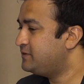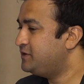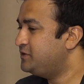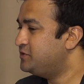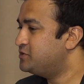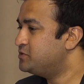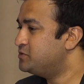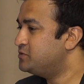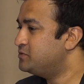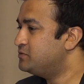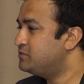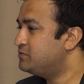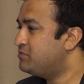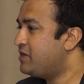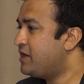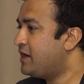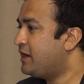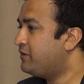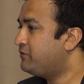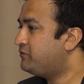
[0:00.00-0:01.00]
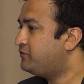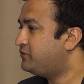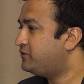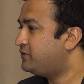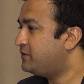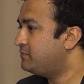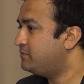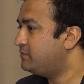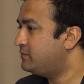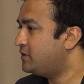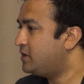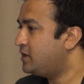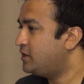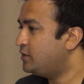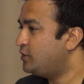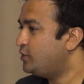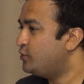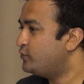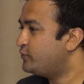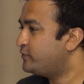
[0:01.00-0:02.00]
We do have some
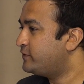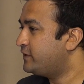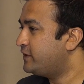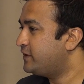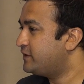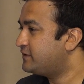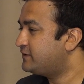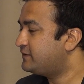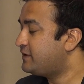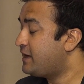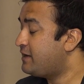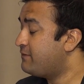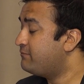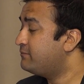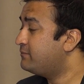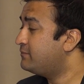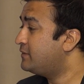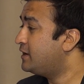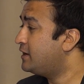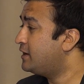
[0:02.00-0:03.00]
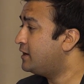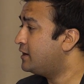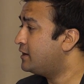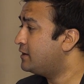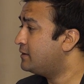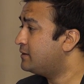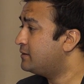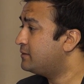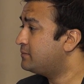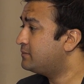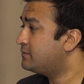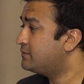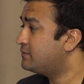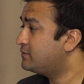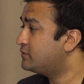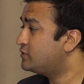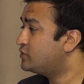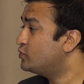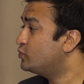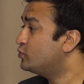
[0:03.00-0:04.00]
new SAM
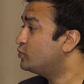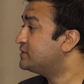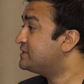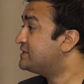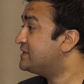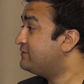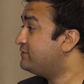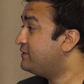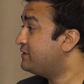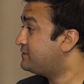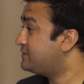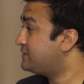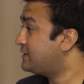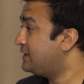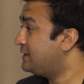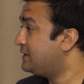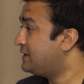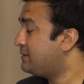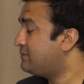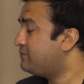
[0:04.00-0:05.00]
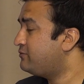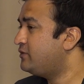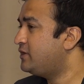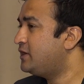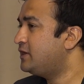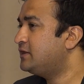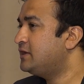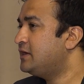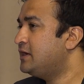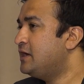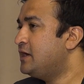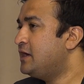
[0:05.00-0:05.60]
tools that we have signed up with.